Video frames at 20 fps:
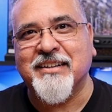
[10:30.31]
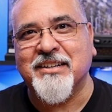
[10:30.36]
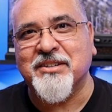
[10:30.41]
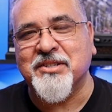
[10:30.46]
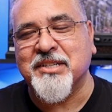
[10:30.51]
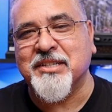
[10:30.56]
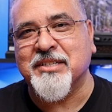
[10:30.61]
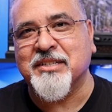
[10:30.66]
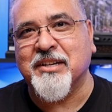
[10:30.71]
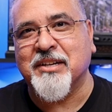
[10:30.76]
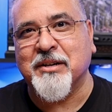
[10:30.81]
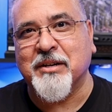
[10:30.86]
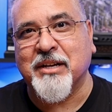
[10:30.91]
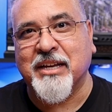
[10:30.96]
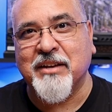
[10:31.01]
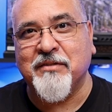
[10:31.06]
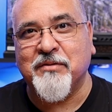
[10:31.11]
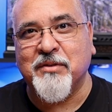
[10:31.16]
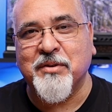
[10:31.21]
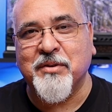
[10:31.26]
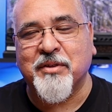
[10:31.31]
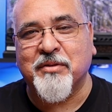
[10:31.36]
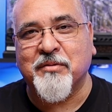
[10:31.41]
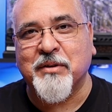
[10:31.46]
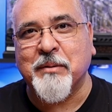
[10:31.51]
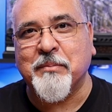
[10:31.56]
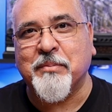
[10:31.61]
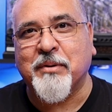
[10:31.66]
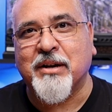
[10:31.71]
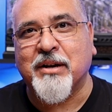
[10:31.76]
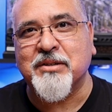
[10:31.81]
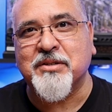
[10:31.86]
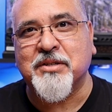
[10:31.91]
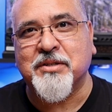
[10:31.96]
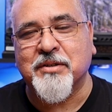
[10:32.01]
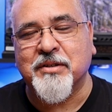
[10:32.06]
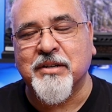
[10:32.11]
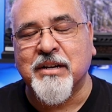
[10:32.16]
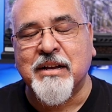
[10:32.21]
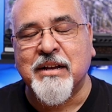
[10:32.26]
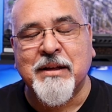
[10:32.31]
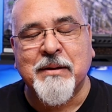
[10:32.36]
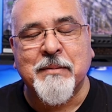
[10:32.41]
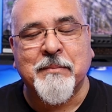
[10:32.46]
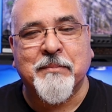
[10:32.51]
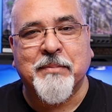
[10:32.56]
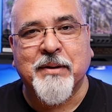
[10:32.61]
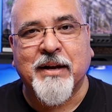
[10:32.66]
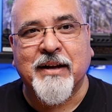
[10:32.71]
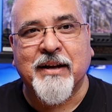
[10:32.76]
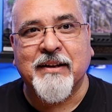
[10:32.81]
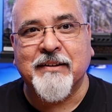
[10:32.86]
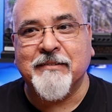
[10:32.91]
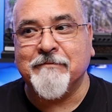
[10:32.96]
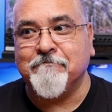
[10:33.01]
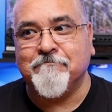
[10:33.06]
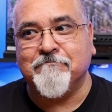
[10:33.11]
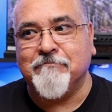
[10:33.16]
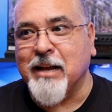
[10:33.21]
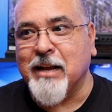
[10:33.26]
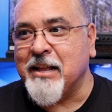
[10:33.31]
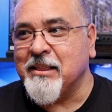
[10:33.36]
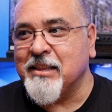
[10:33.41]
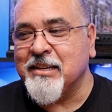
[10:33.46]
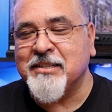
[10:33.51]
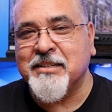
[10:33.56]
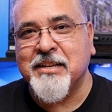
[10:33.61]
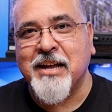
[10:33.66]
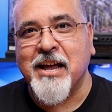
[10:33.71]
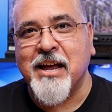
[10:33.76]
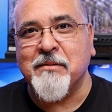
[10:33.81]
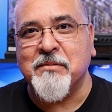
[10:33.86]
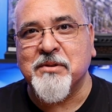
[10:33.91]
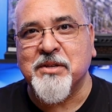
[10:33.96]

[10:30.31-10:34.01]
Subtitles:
and she's going to give you a threat posture, but not this time.